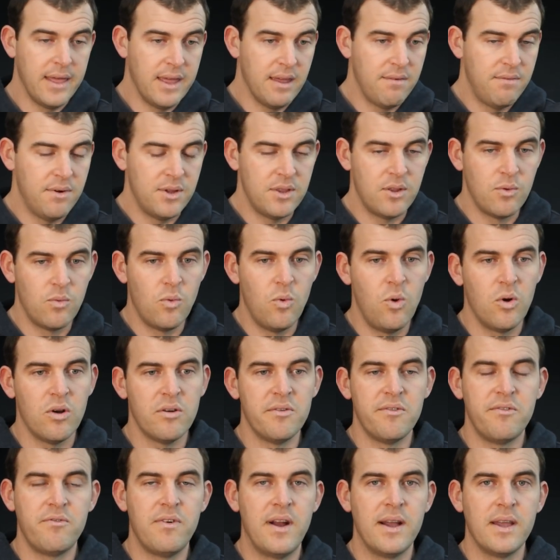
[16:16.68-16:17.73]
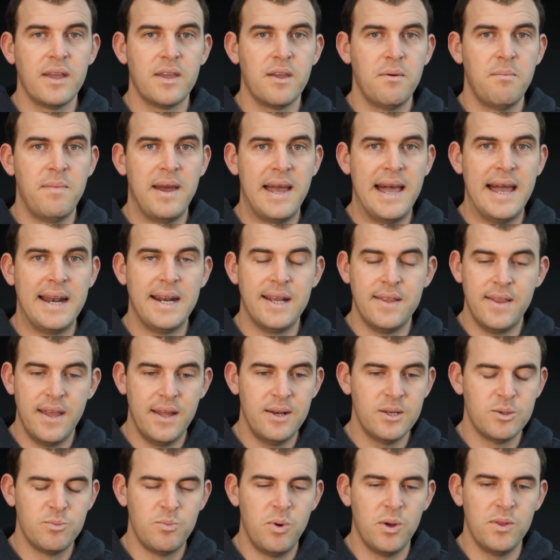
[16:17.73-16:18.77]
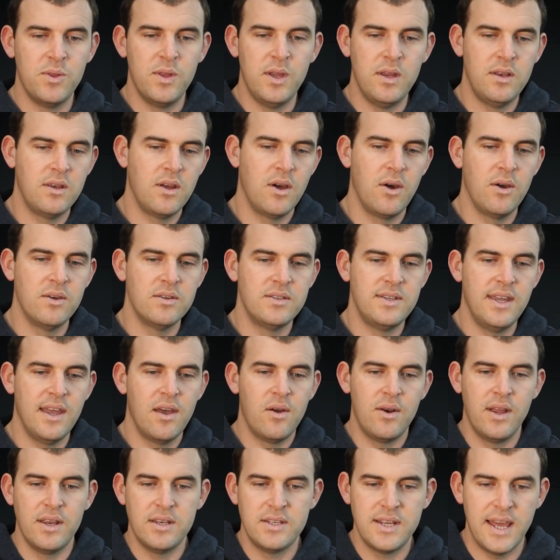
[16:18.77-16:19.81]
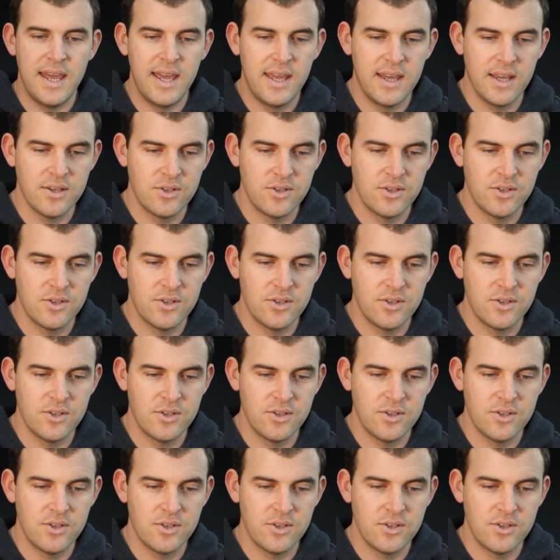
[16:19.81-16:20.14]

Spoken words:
give it the walk in front command and they just put their nose down and take